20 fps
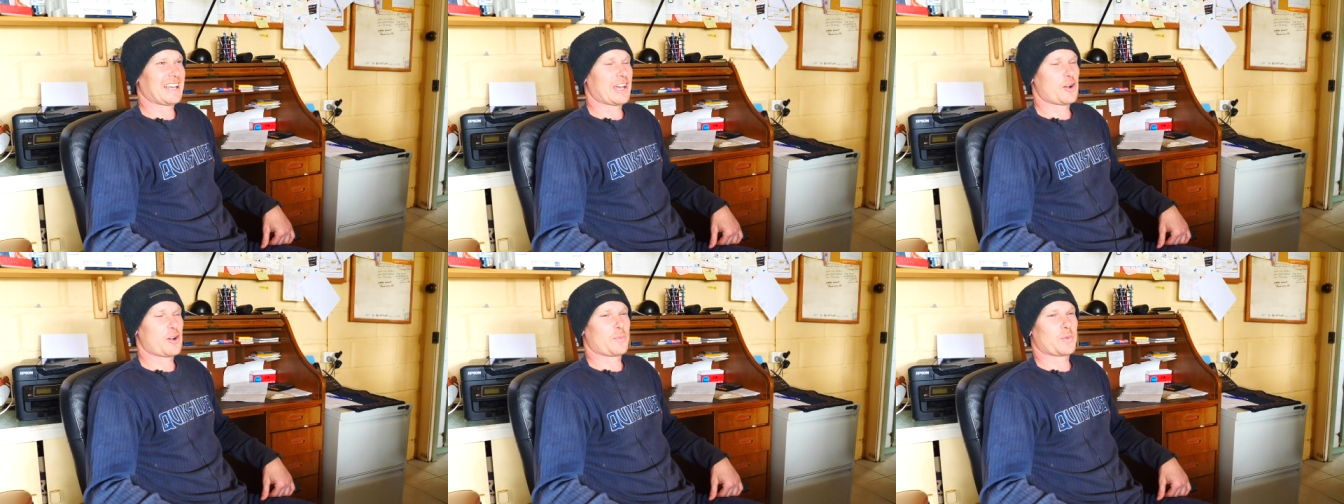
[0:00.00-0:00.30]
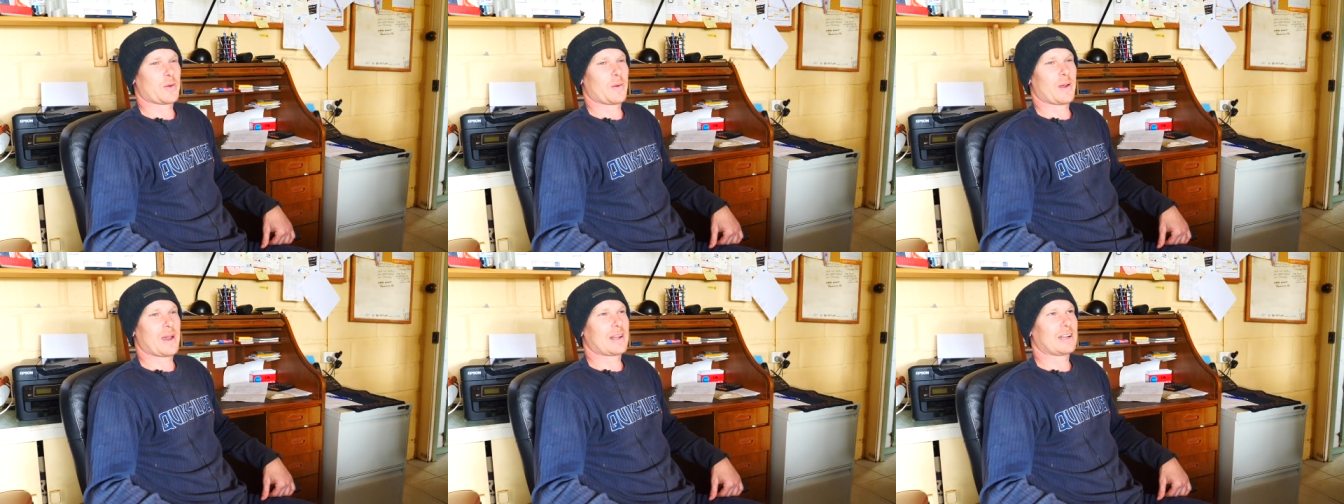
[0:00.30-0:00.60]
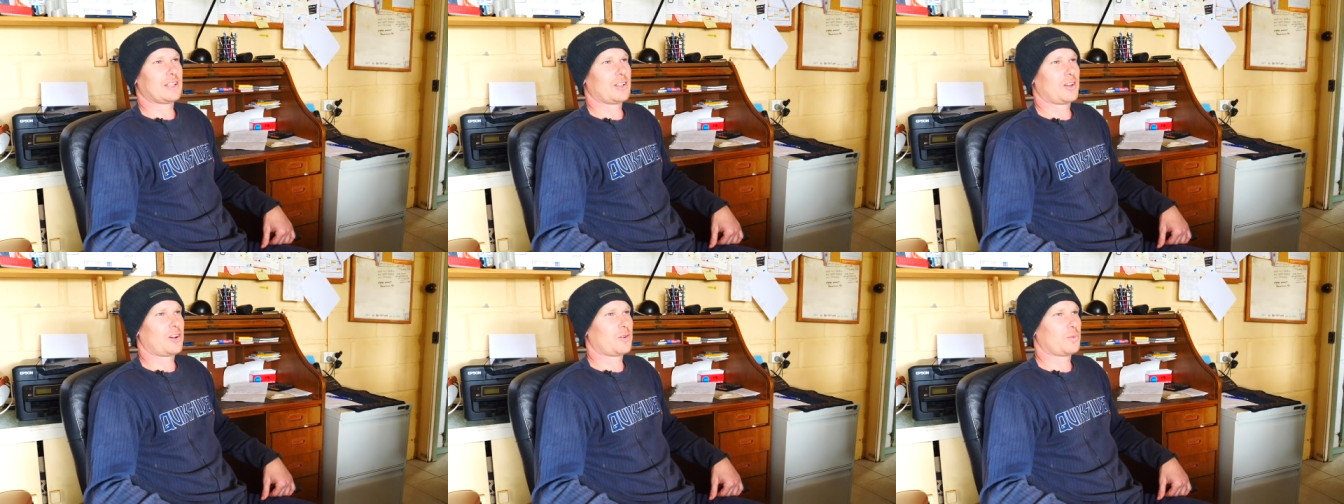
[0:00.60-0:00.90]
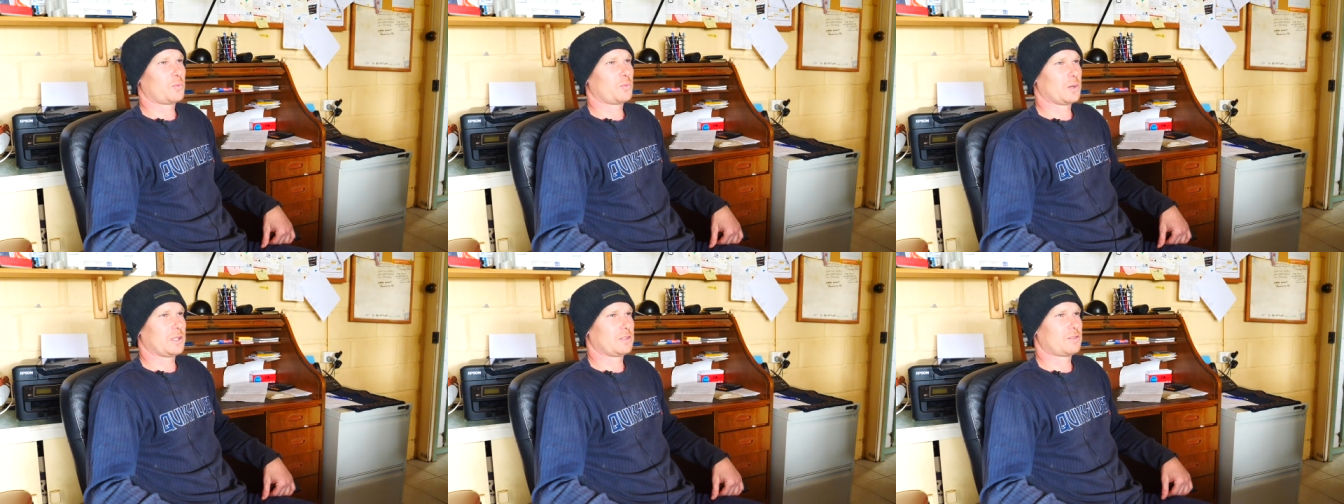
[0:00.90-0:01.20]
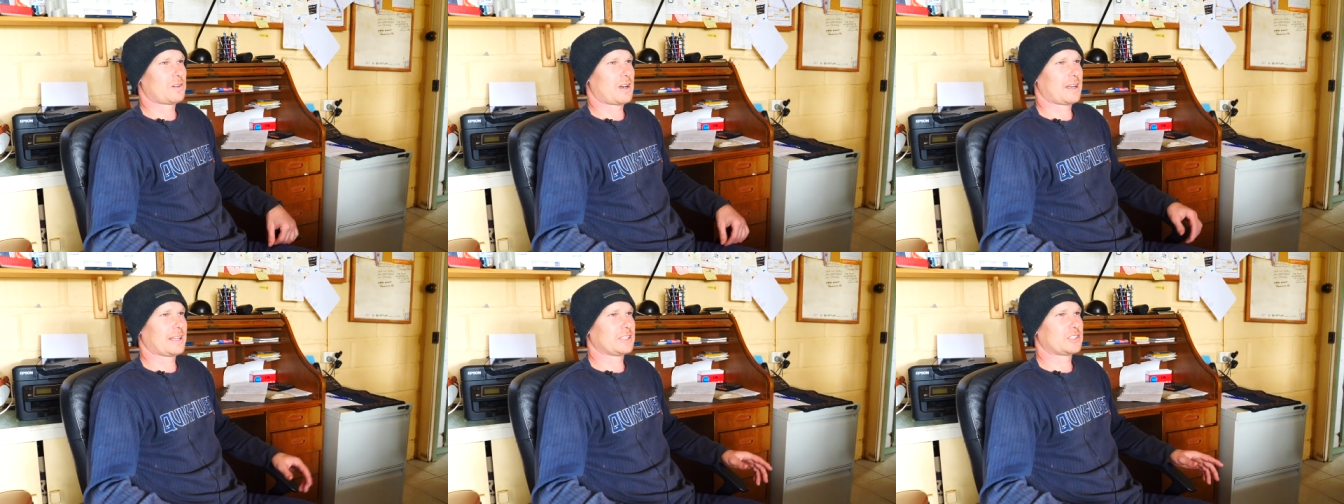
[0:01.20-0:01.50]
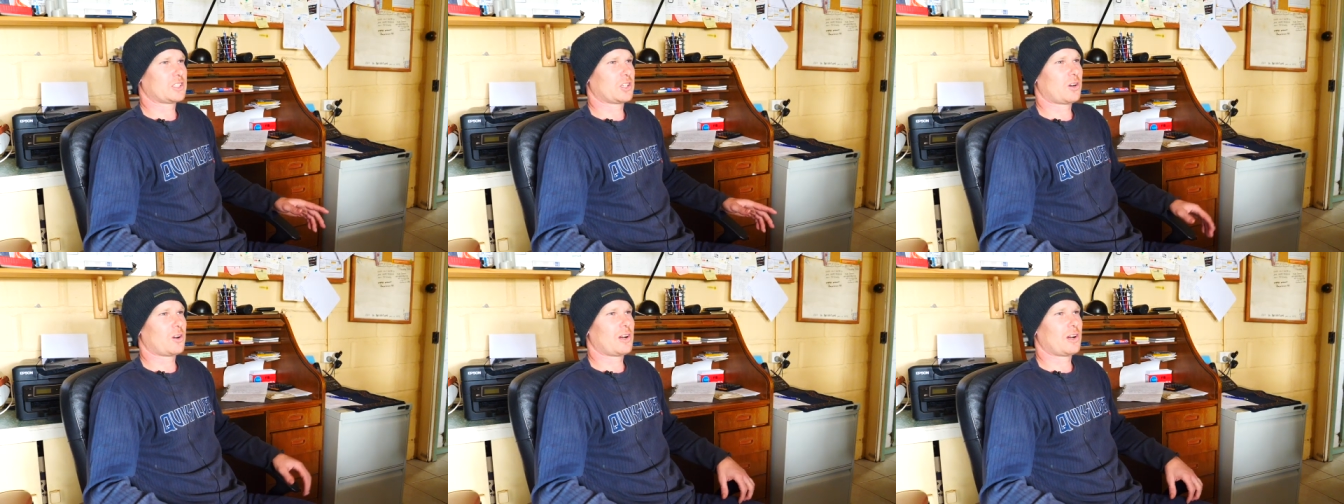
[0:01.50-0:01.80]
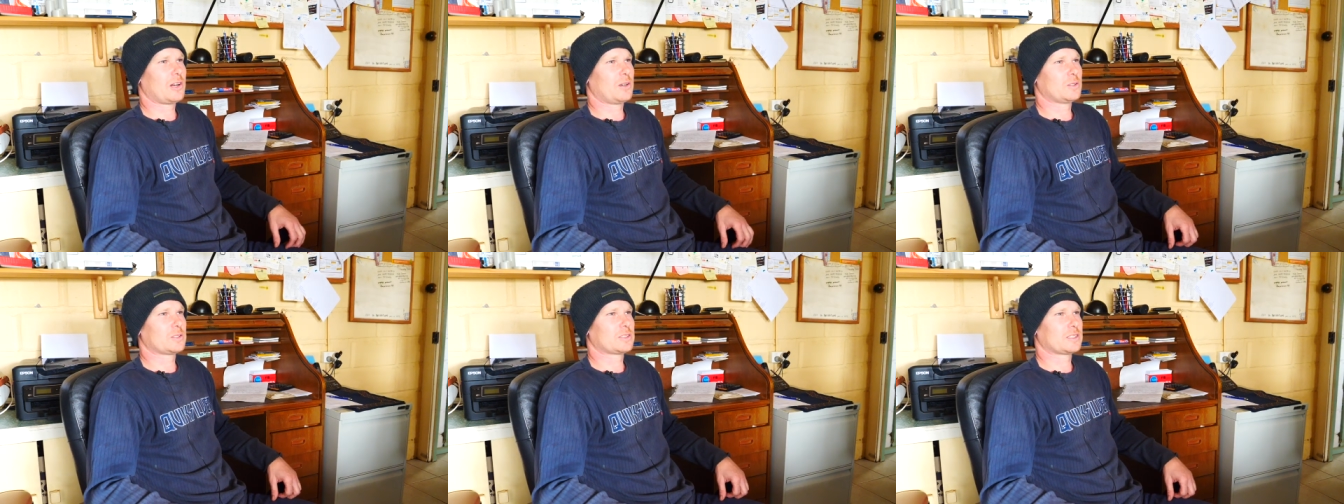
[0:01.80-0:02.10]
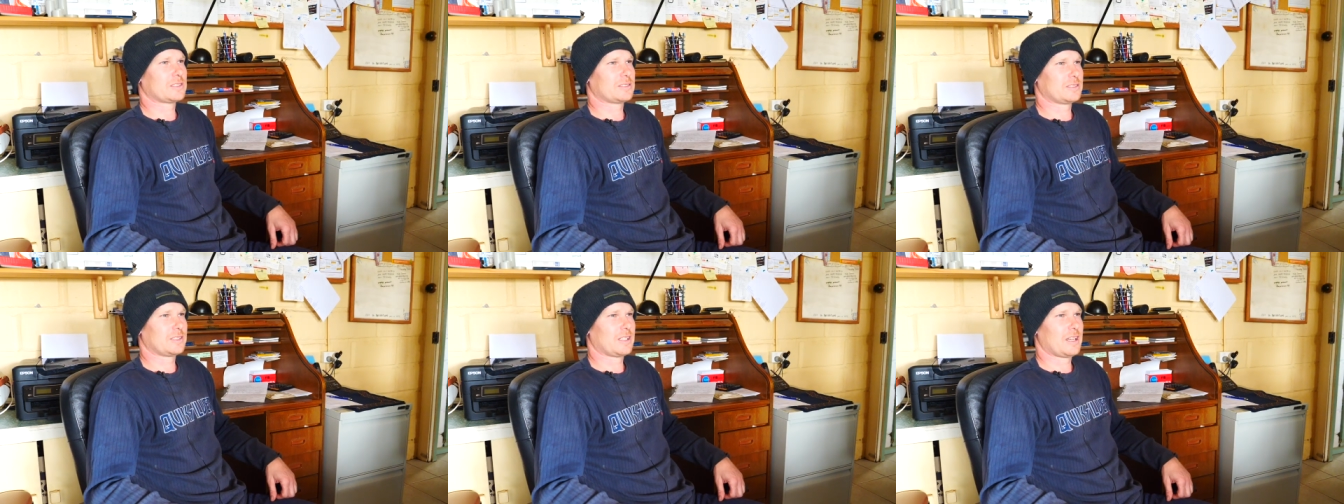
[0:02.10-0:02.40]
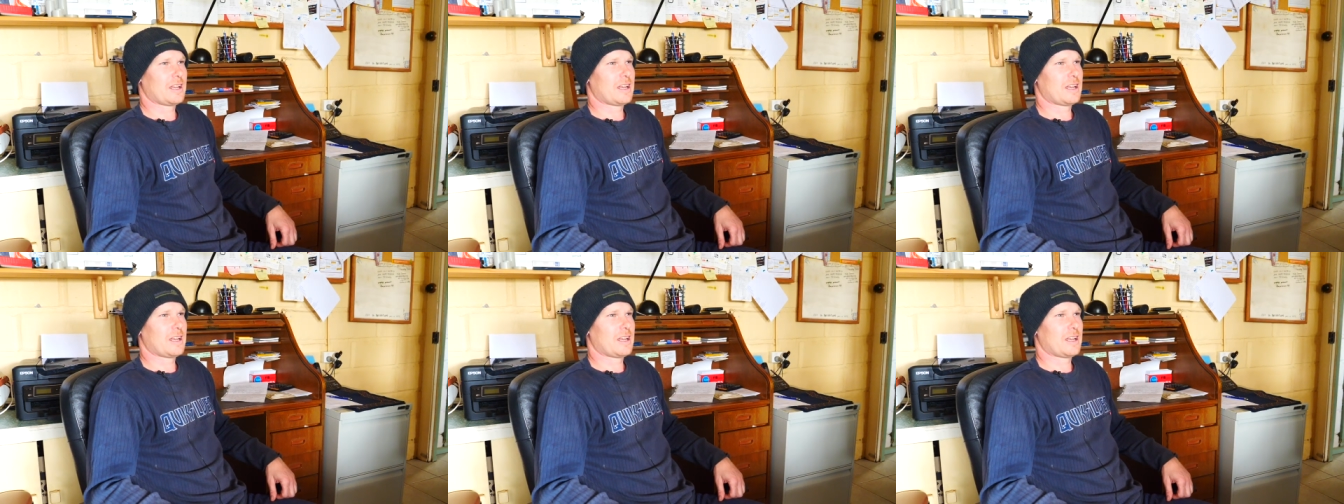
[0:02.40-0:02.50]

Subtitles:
help you out a lot with running trials and